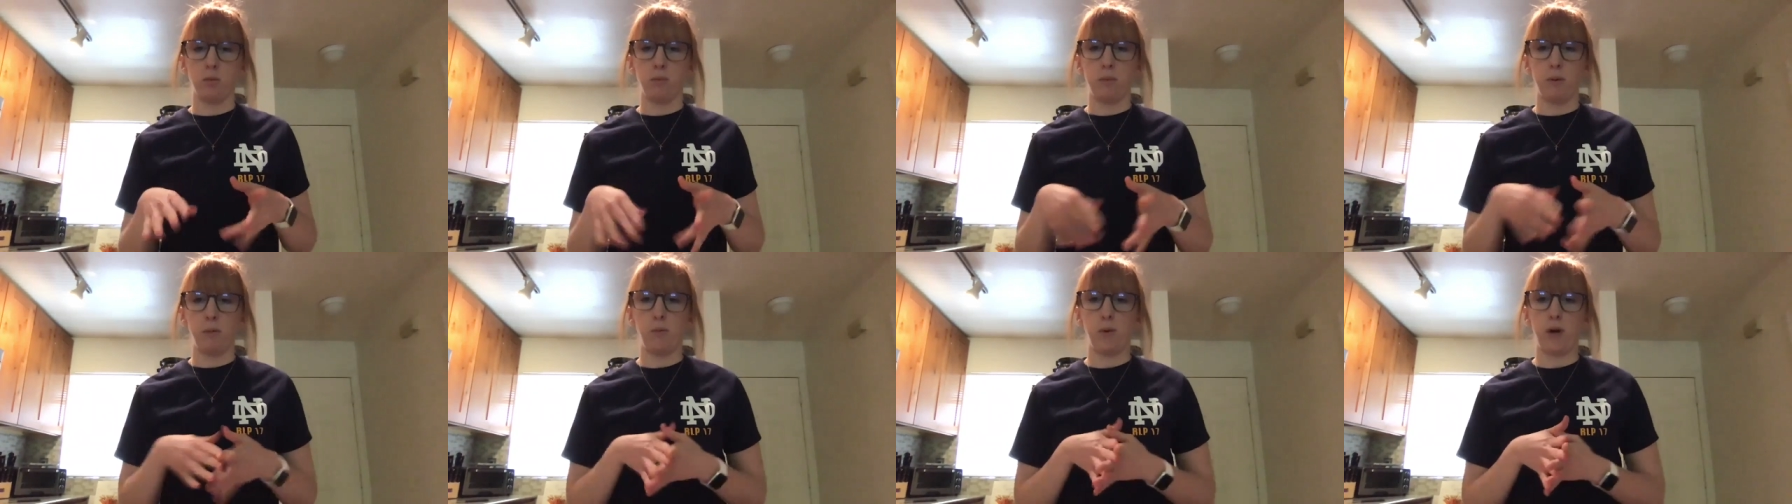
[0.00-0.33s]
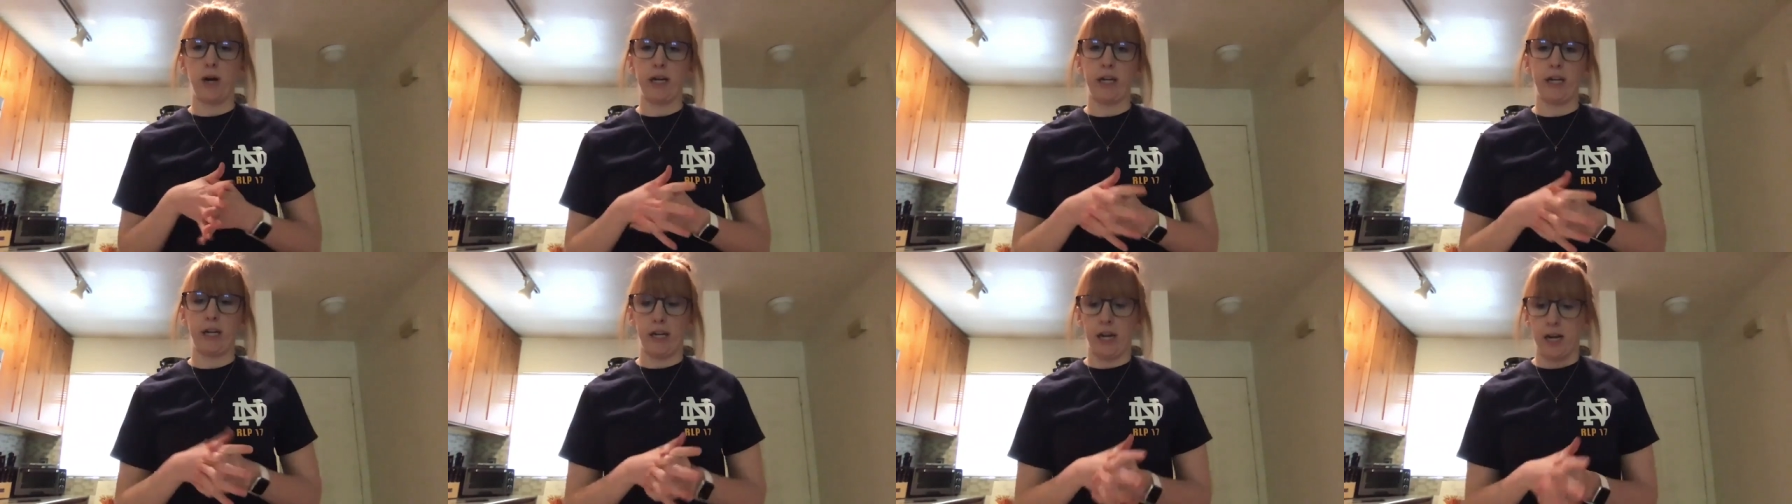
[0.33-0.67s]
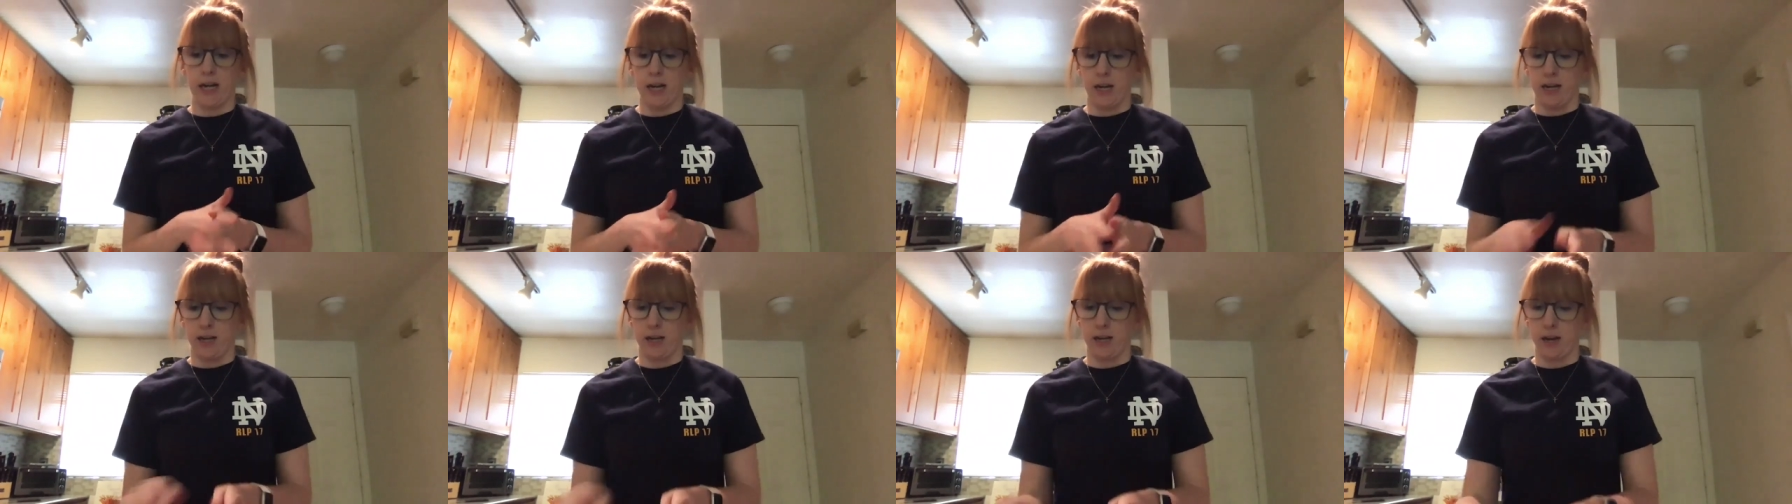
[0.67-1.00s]
and water
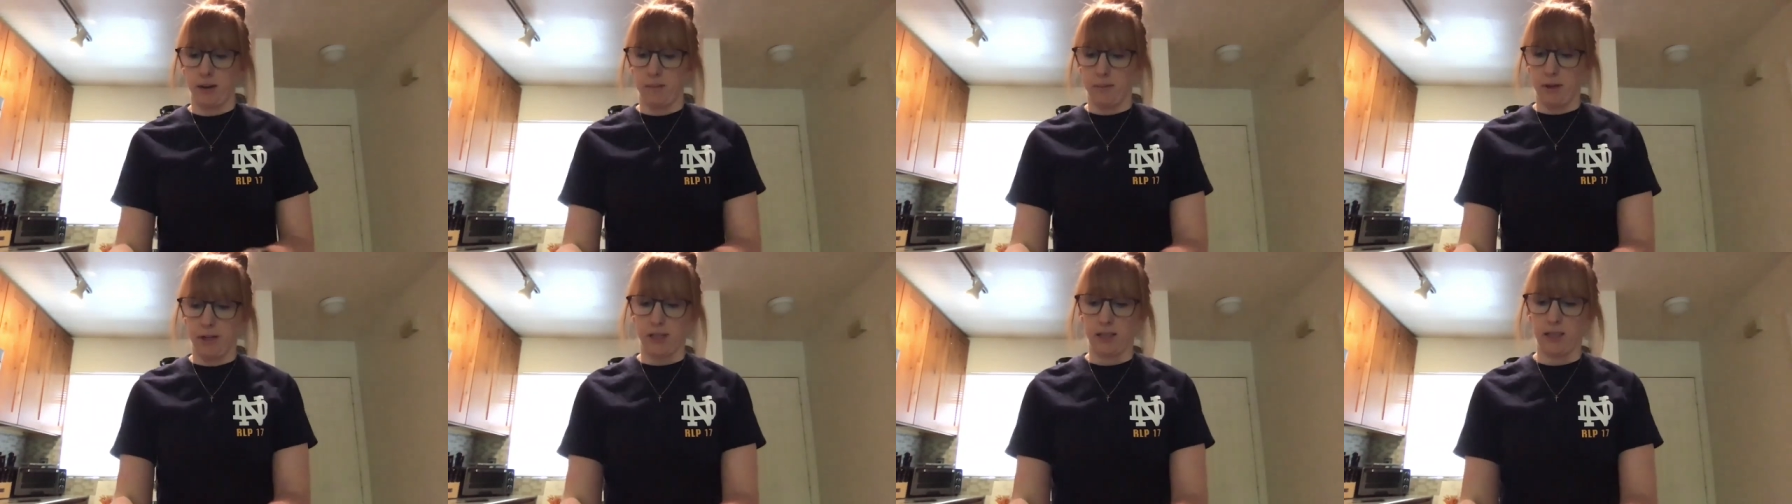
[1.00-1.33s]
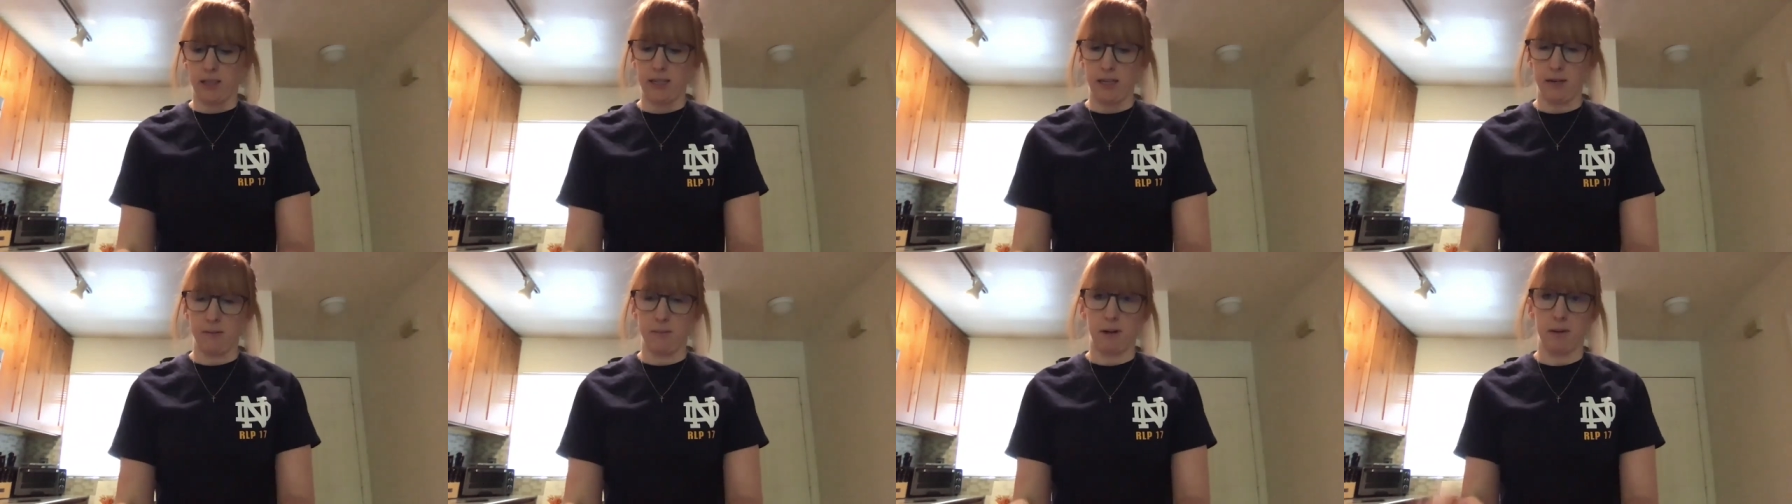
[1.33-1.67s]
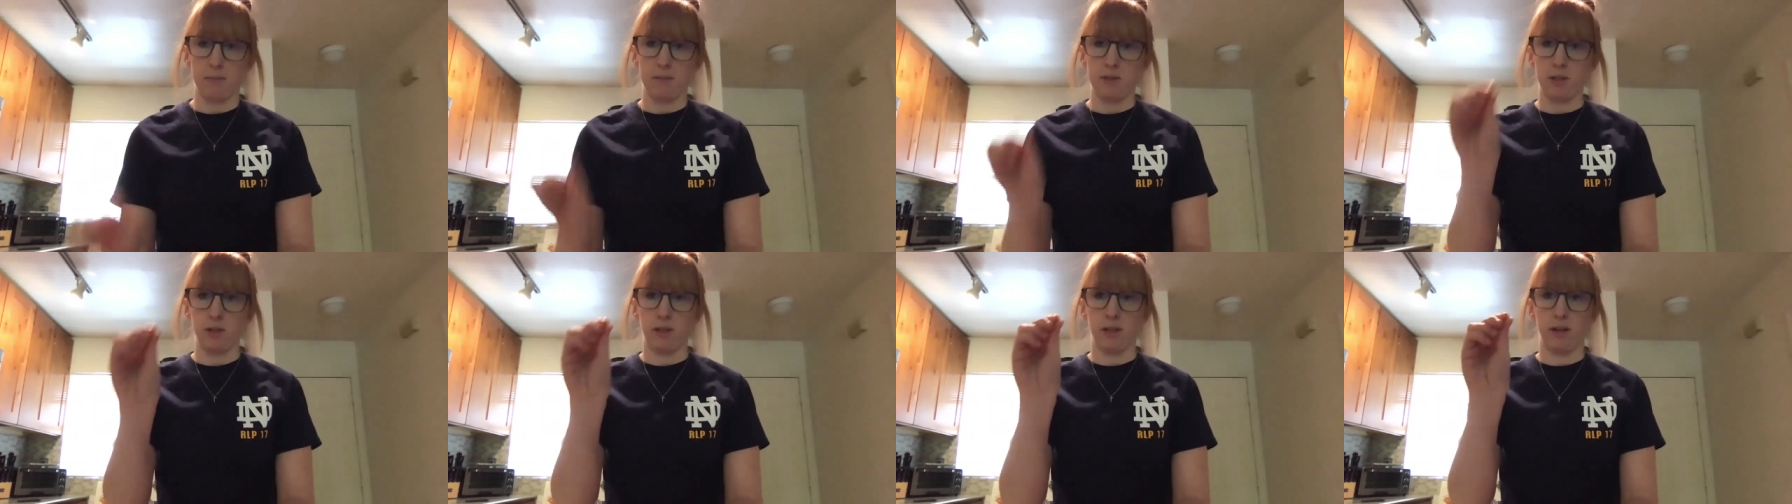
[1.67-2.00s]
and cleaned them up
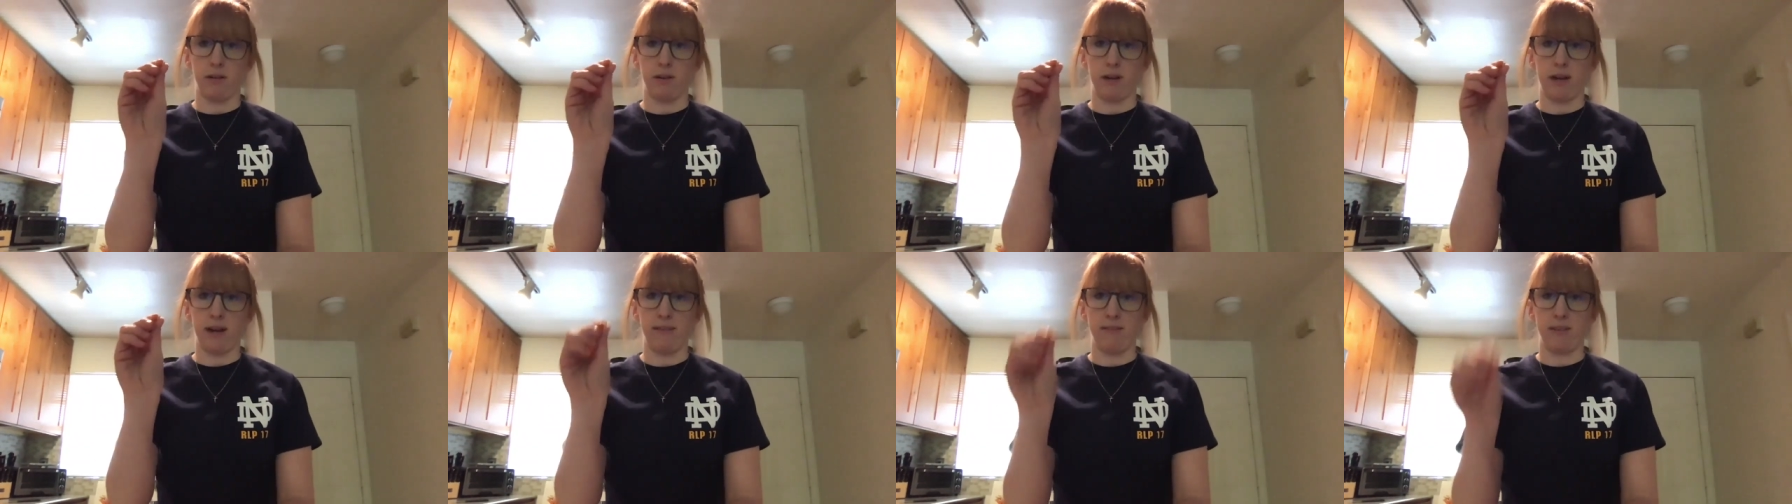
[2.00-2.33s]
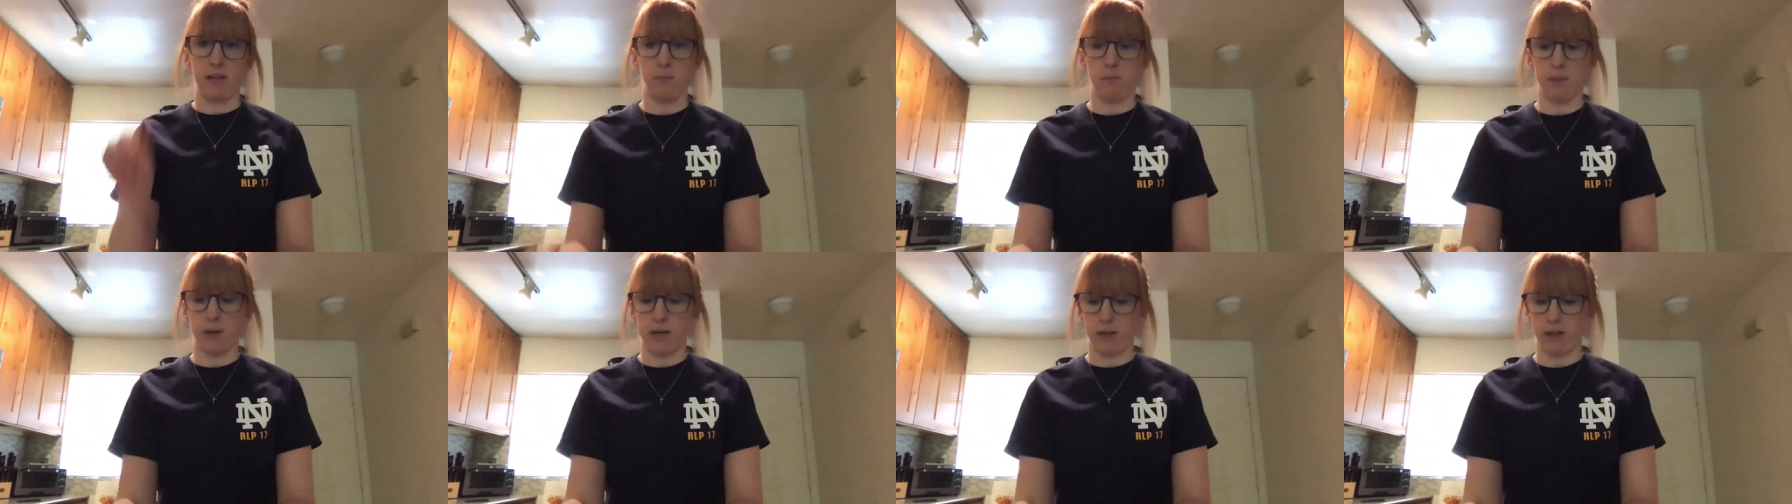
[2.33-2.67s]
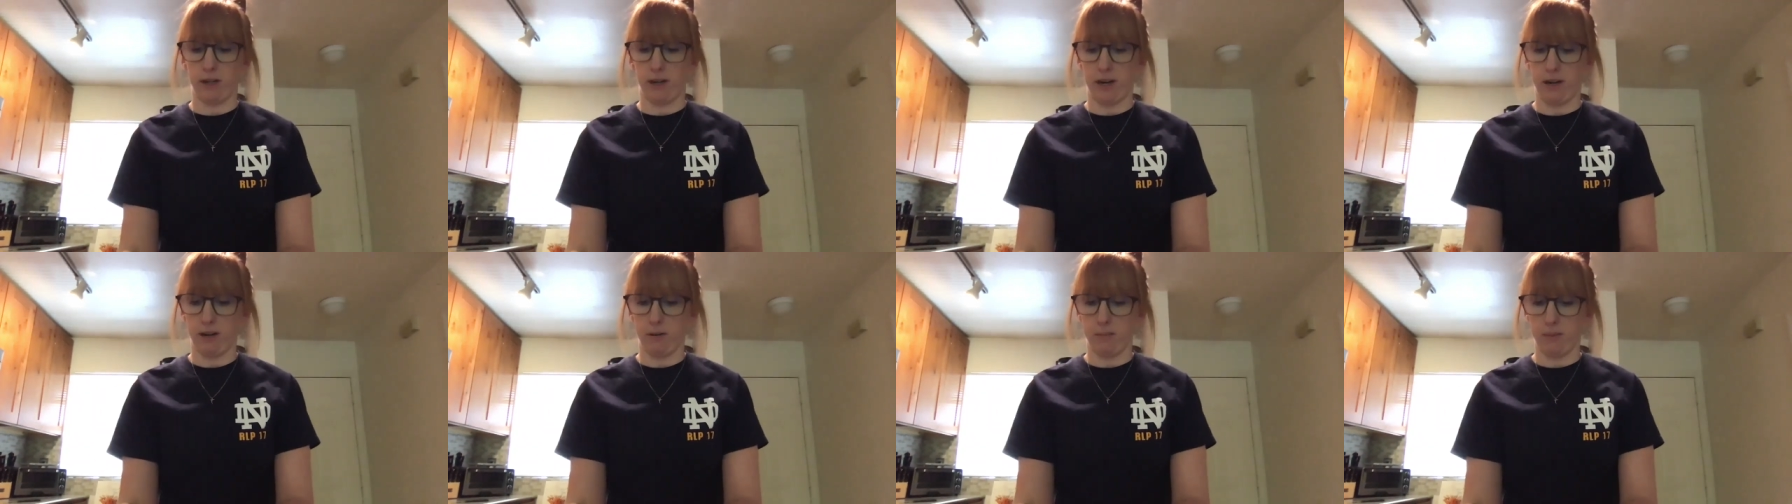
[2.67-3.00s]
so they don't have any butter
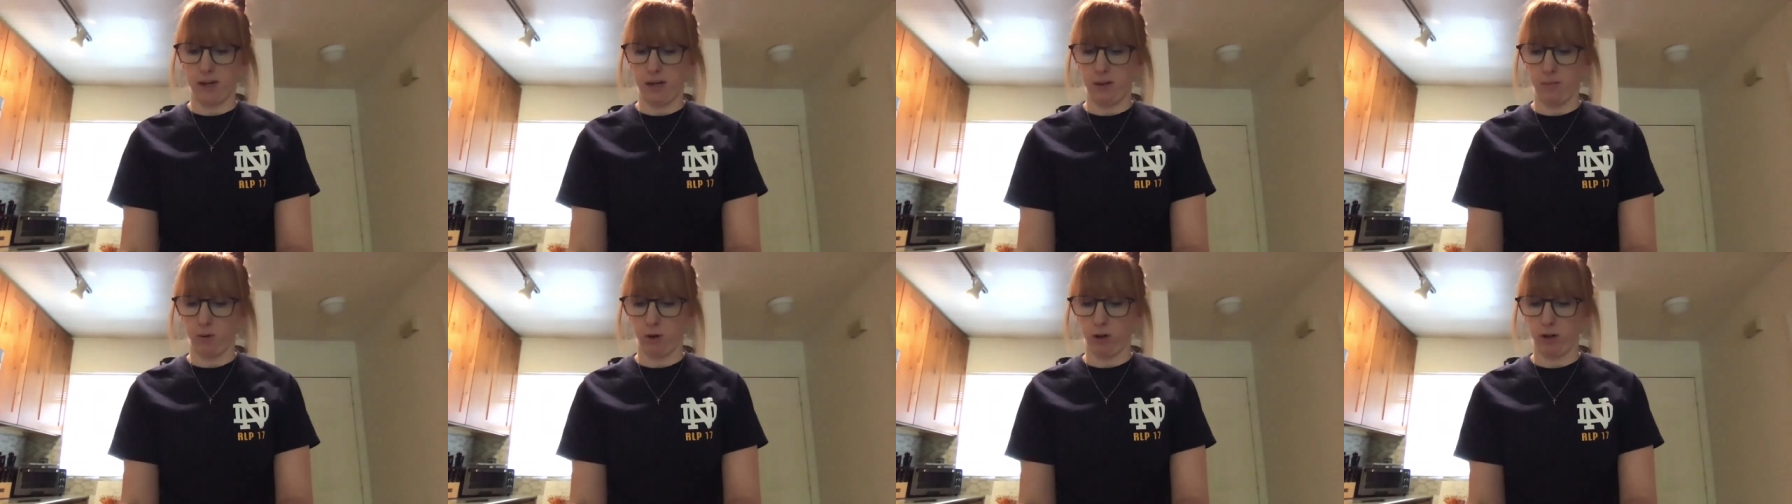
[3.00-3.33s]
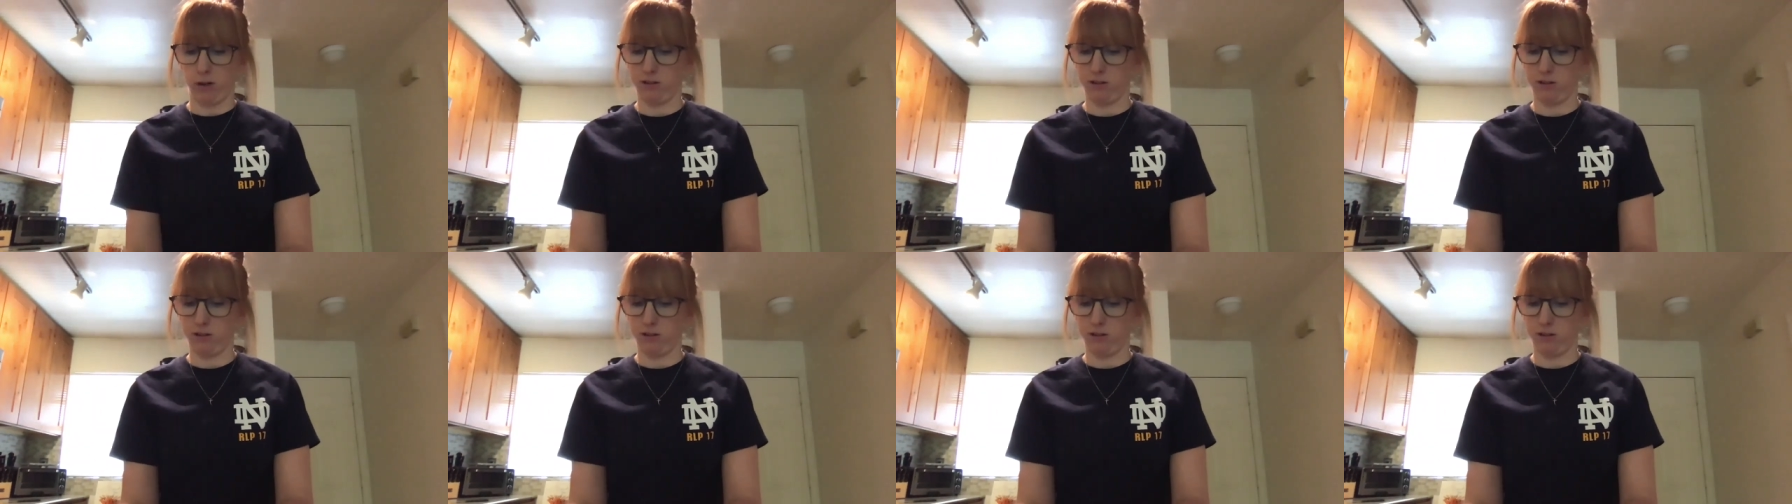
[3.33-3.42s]
on them anymore,